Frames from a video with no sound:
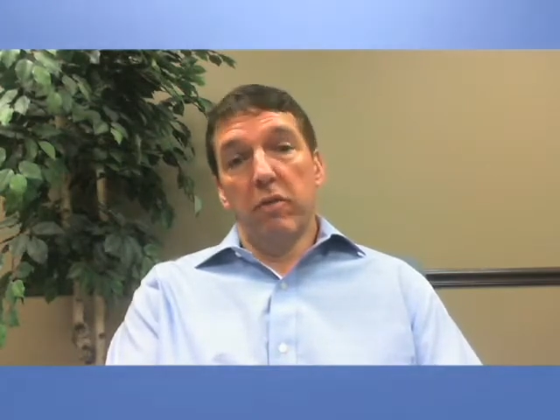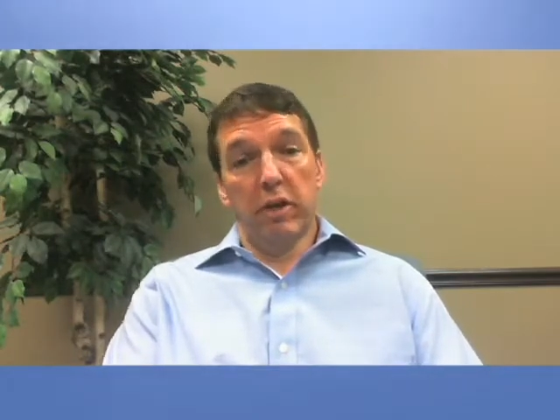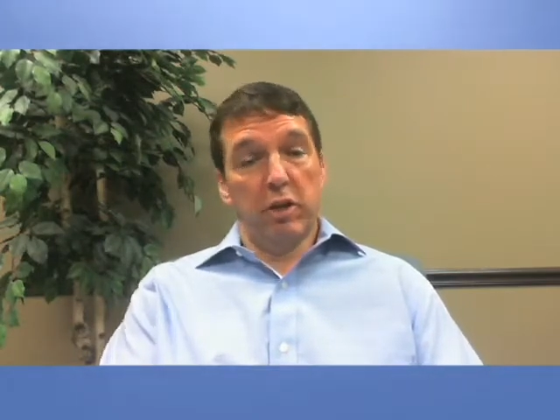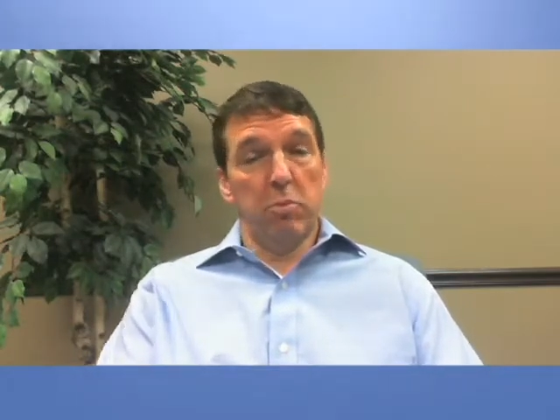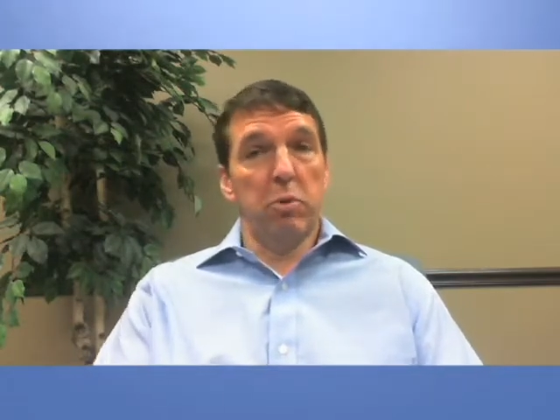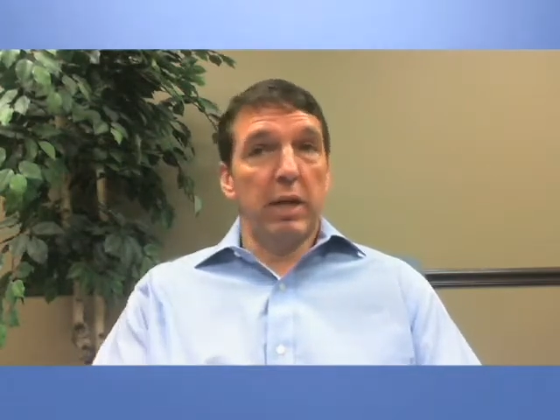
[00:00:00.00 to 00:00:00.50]

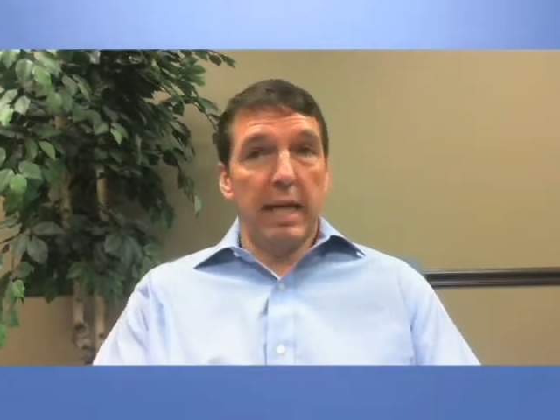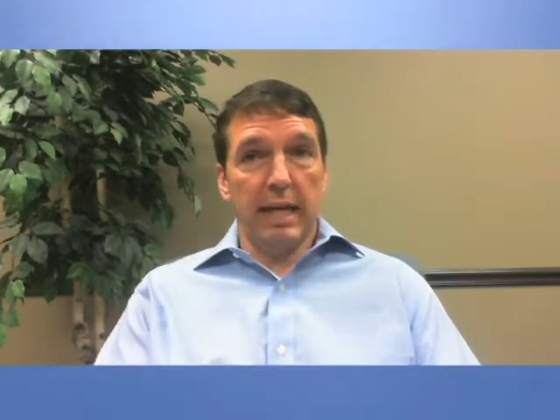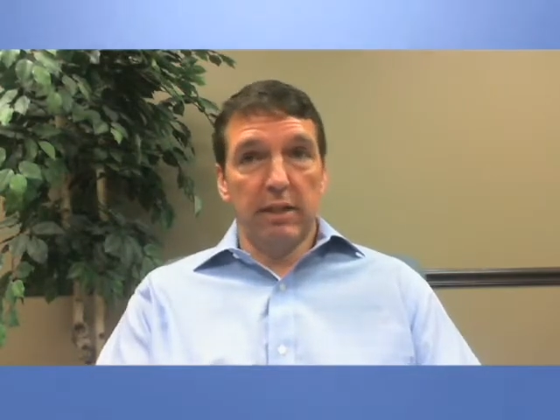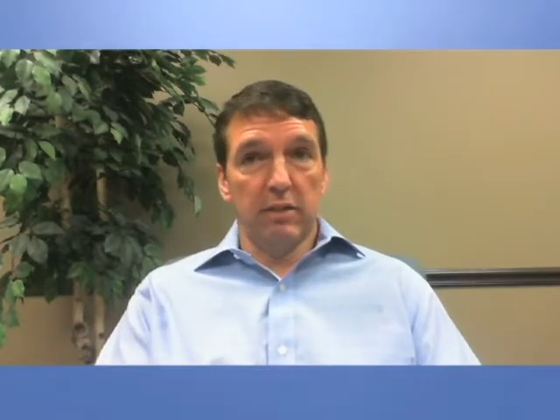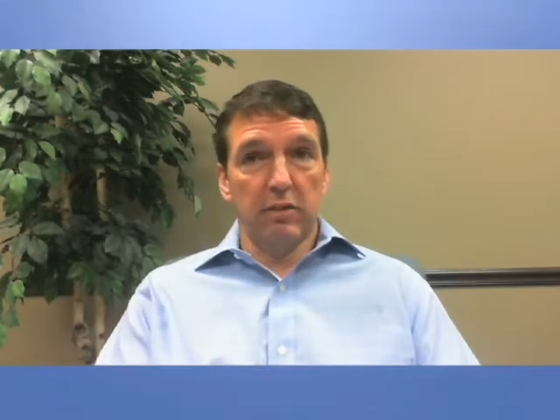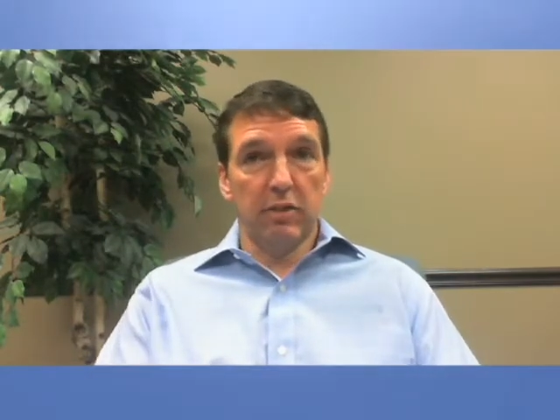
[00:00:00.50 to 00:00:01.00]
The
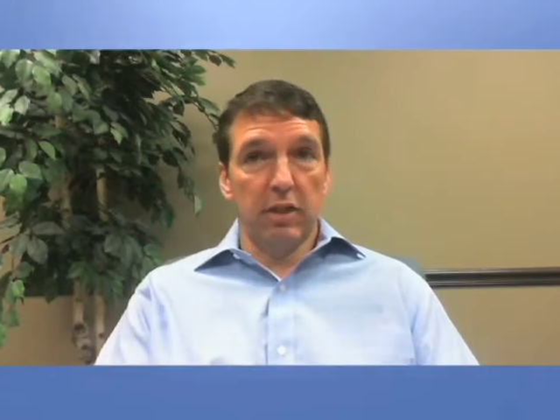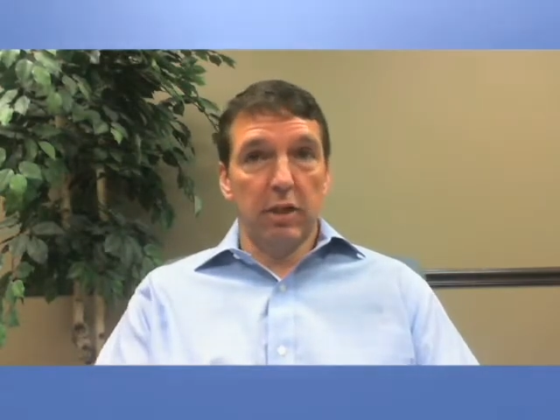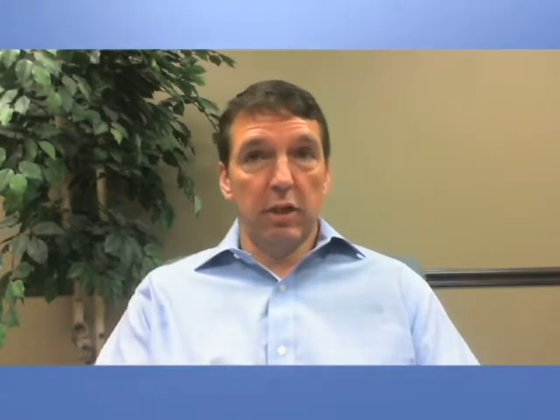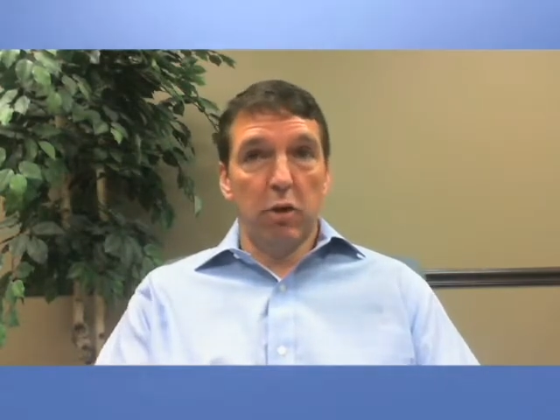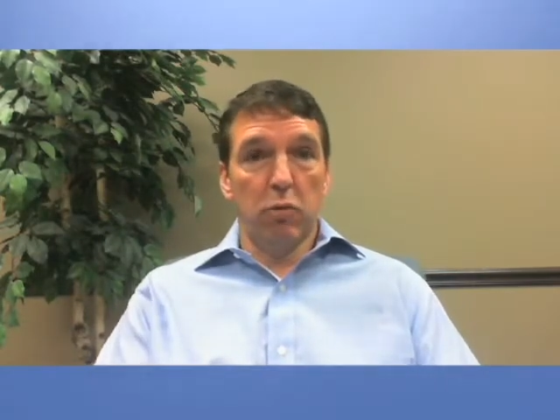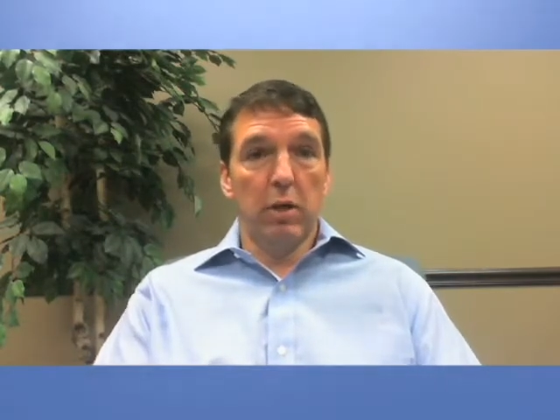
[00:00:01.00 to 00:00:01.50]
communication's
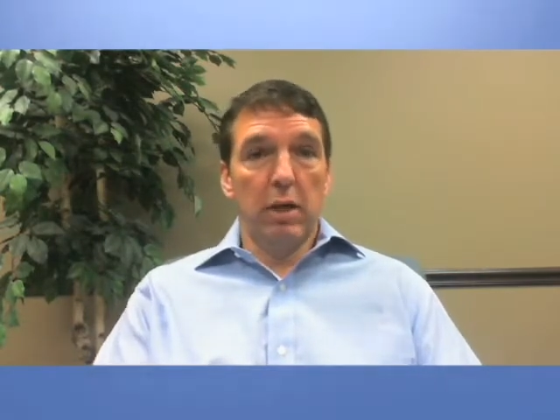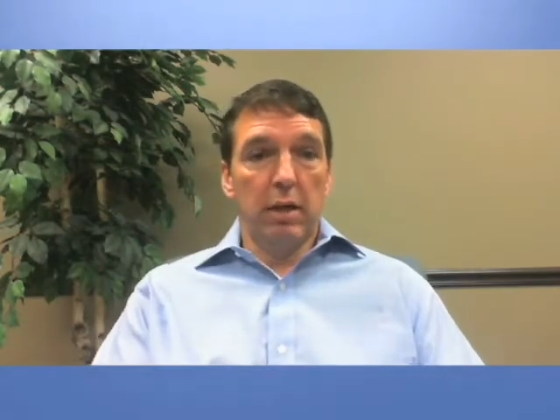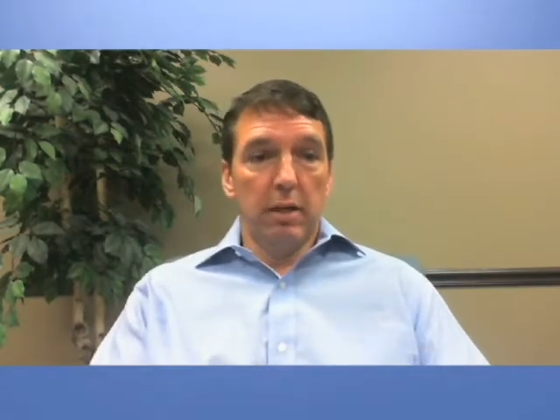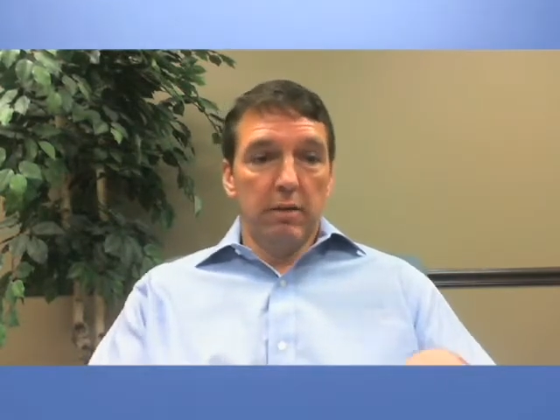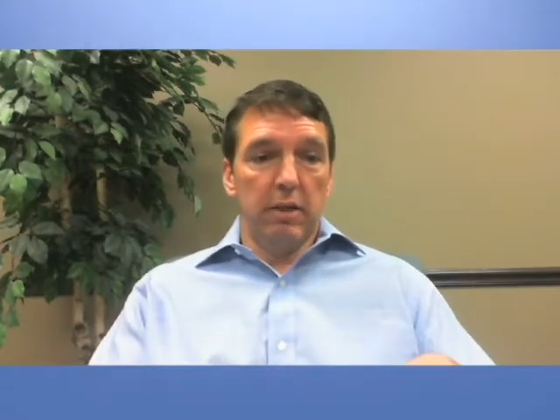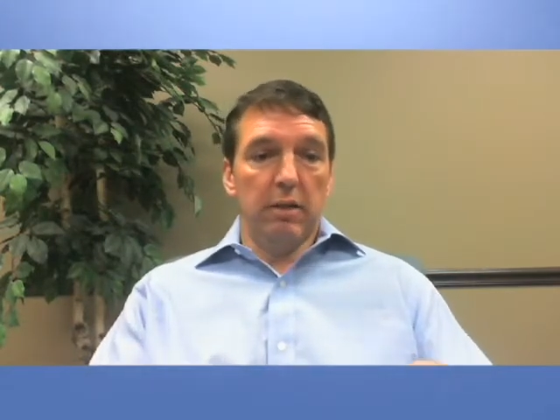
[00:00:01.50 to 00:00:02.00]
going to go,
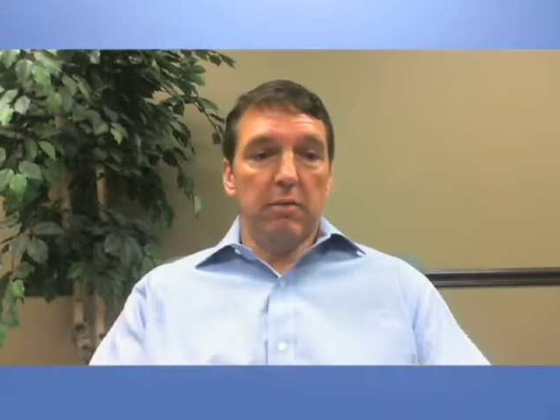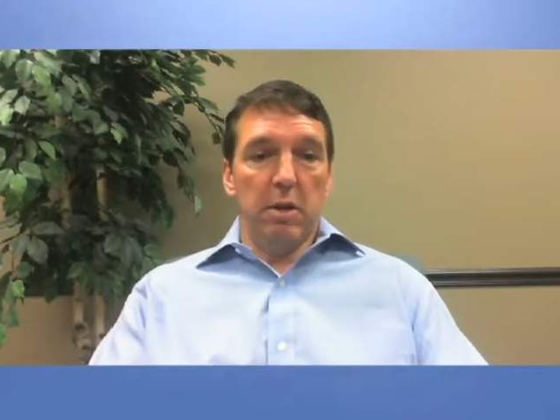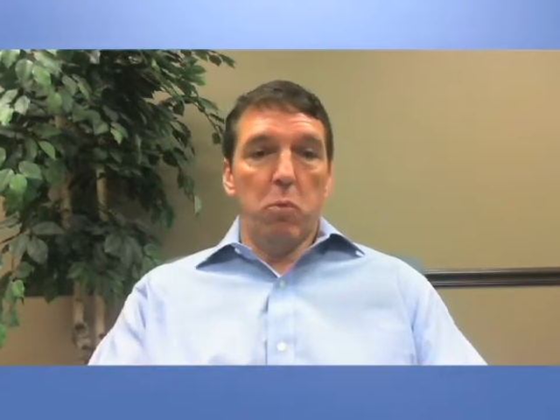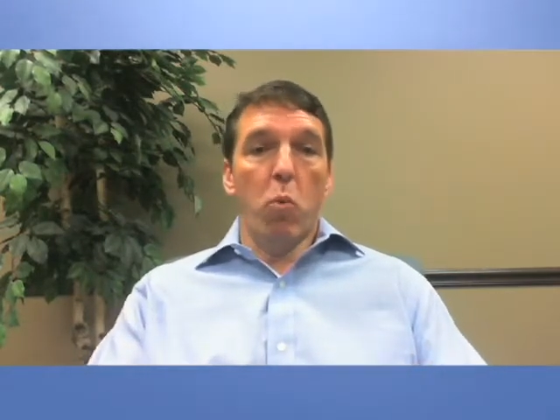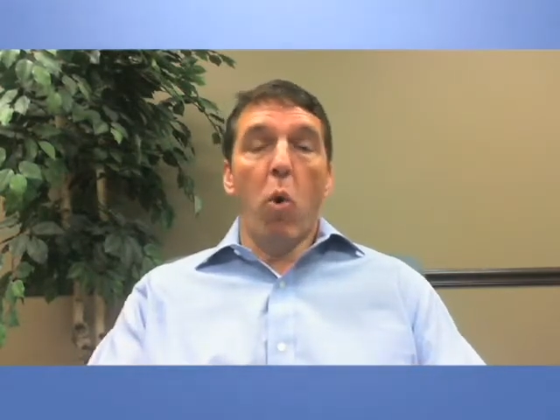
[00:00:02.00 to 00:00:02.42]
the